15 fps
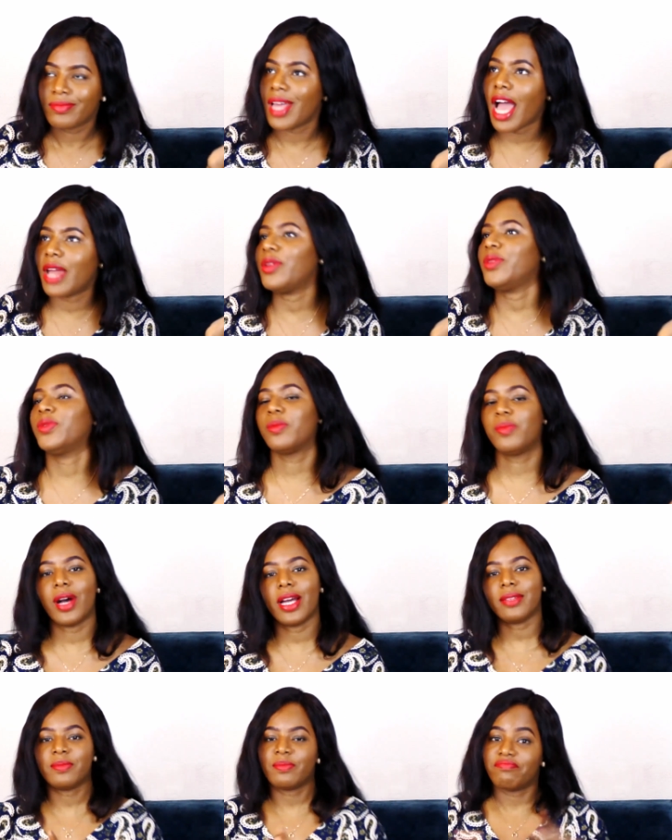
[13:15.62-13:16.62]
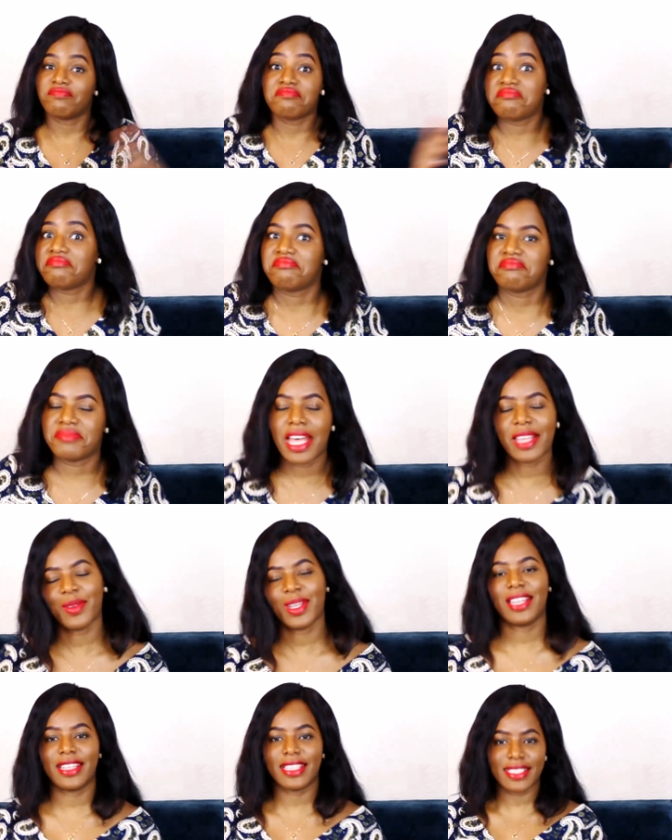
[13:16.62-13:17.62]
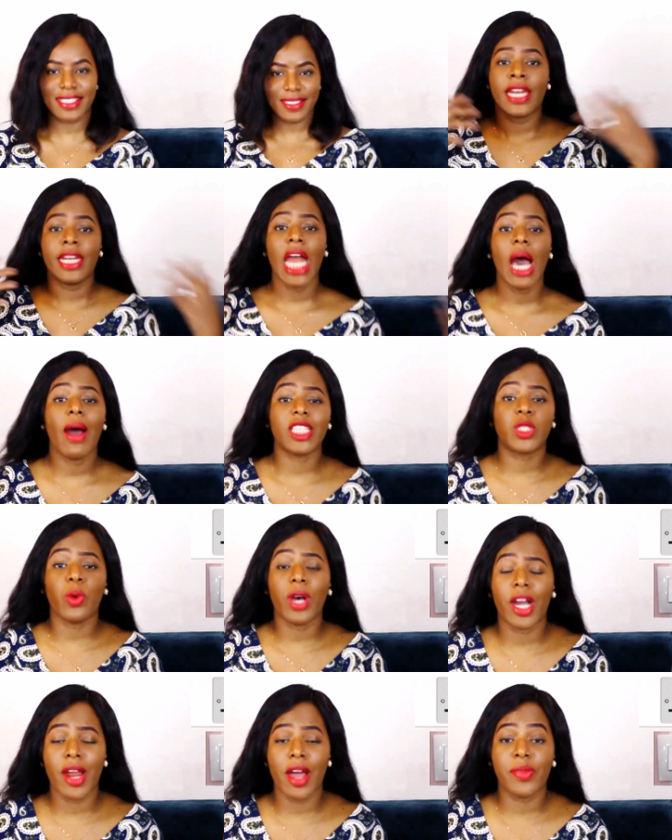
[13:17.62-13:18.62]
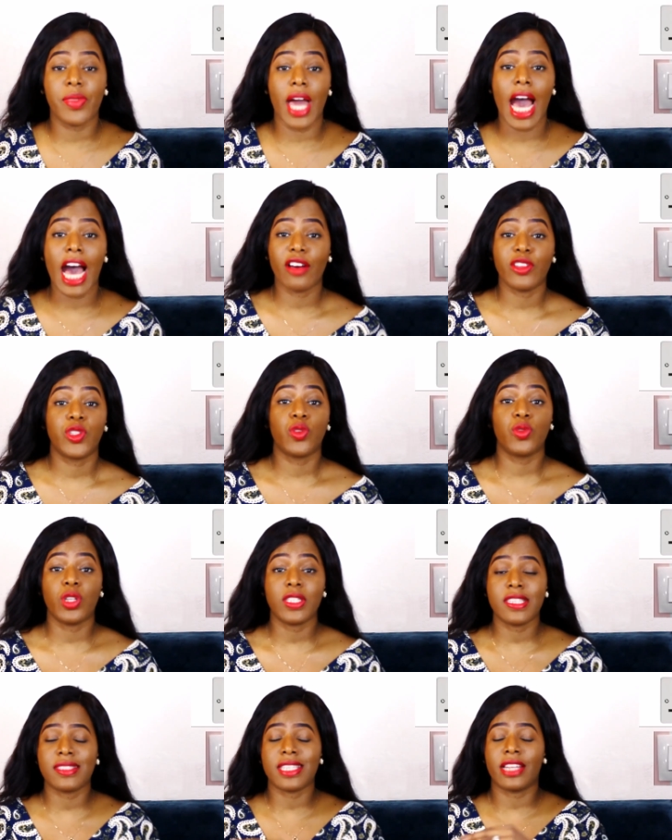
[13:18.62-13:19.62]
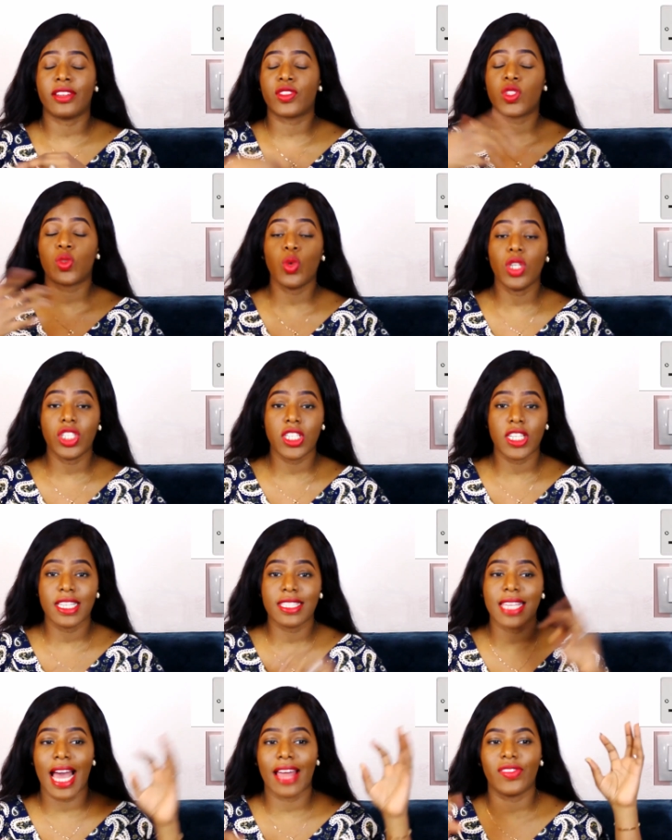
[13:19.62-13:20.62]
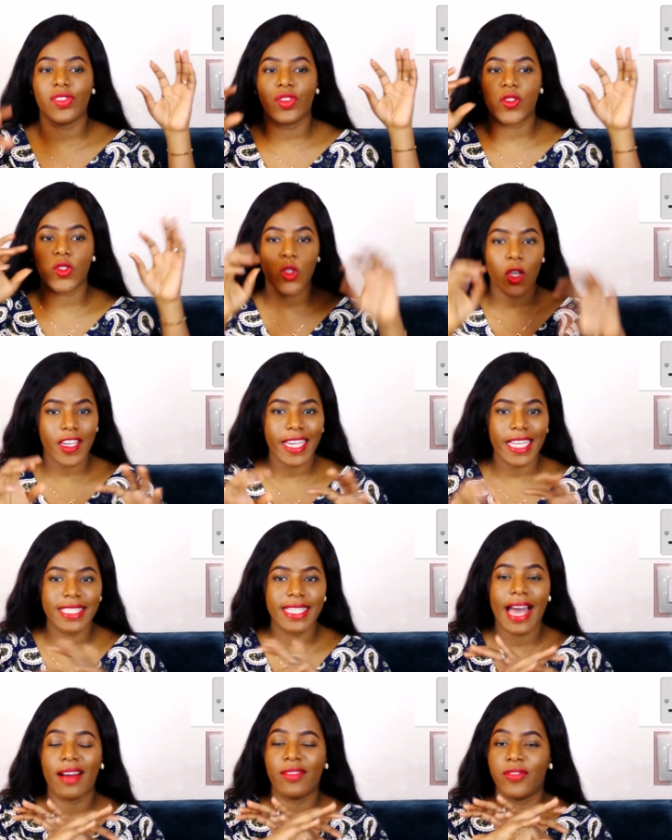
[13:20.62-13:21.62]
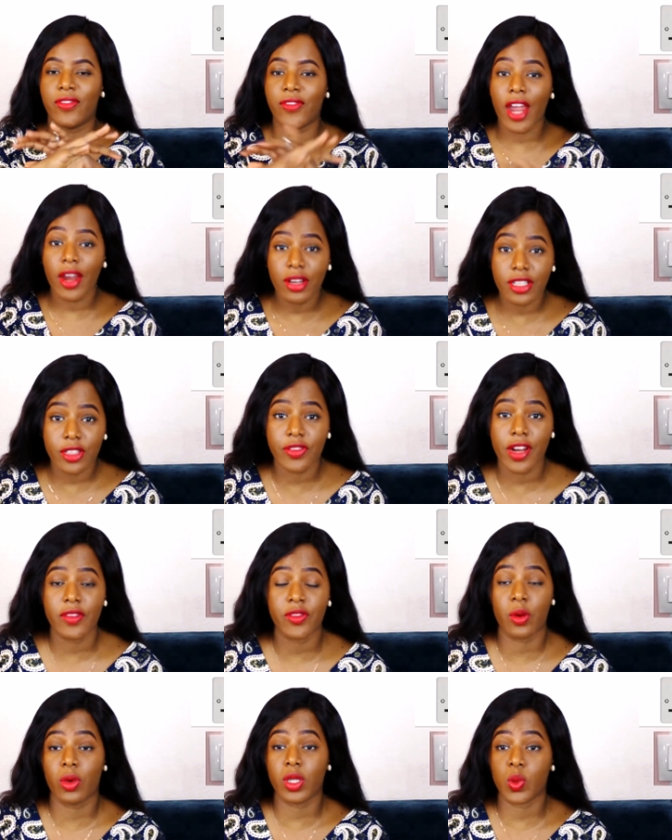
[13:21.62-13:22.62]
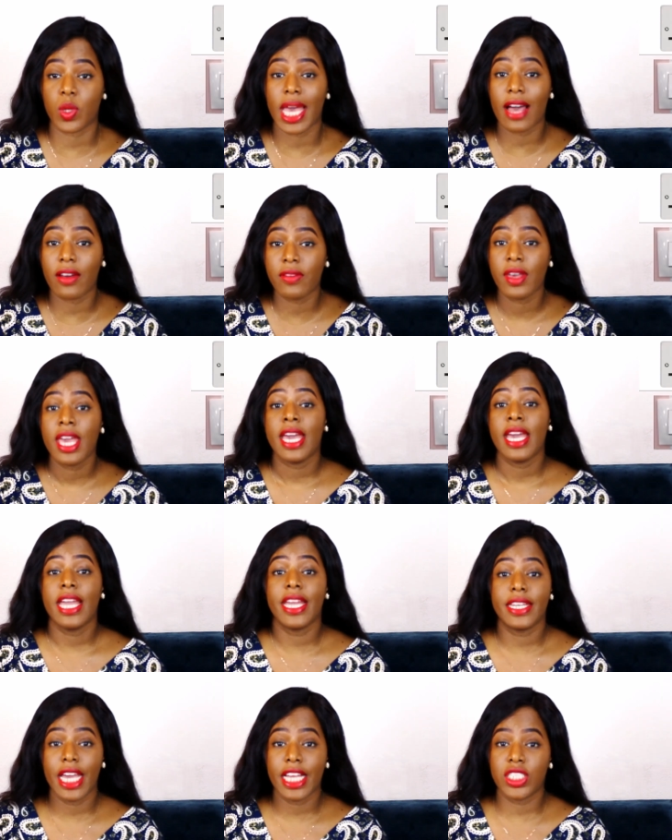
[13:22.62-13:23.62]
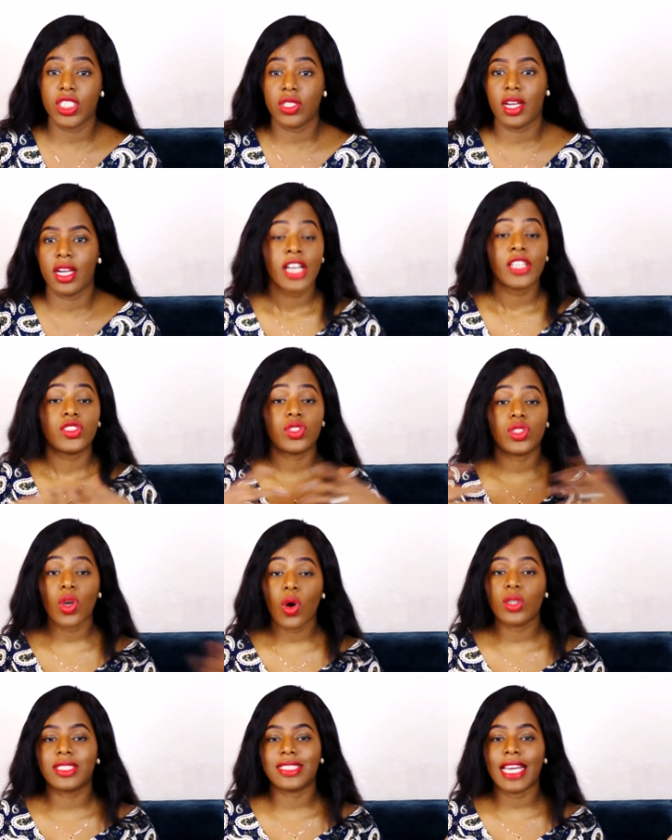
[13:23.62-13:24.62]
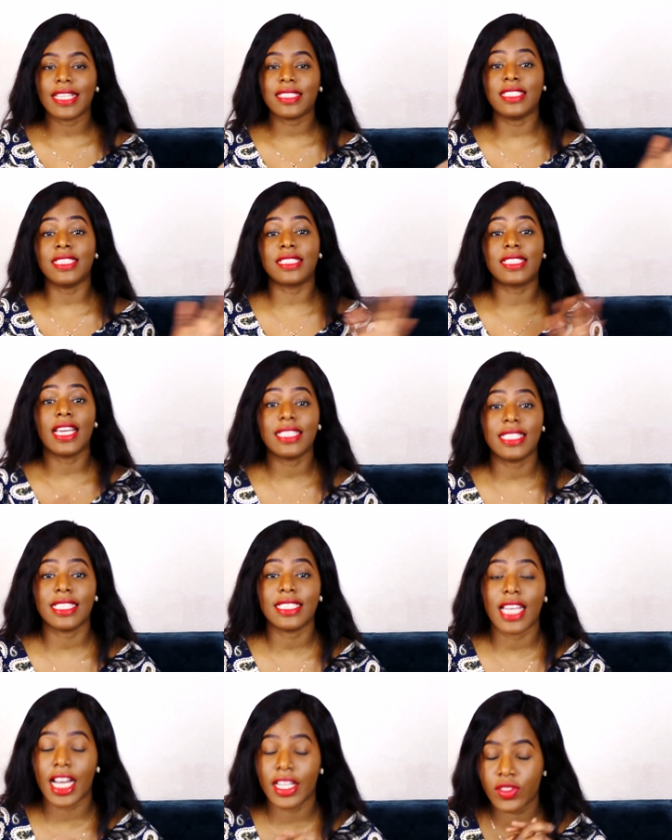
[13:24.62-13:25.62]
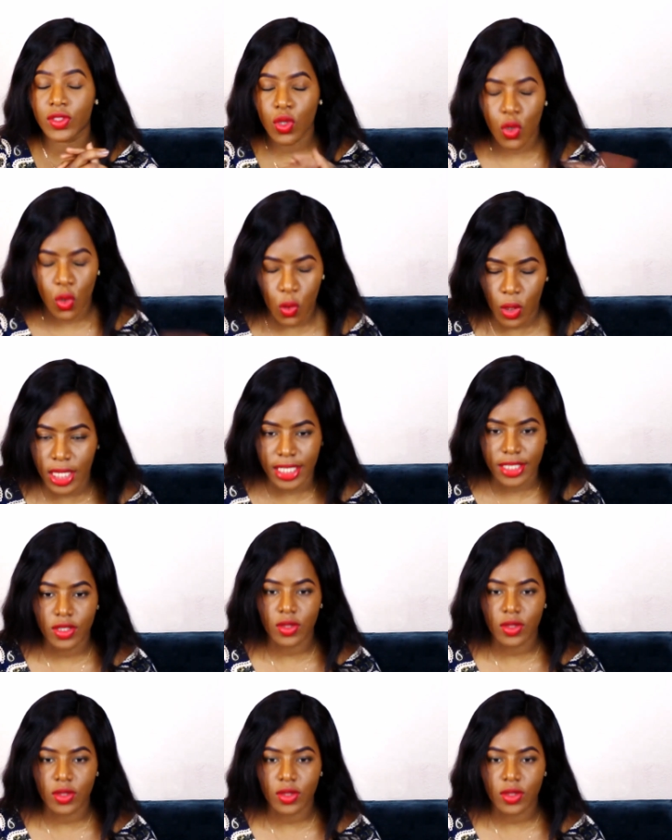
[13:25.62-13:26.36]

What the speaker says: I don't know, but that's what it is. Now, as you walk around the house, you notice that the switches and the sockets are very different from what we have in Nigeria. So the next thing is heating and cooling.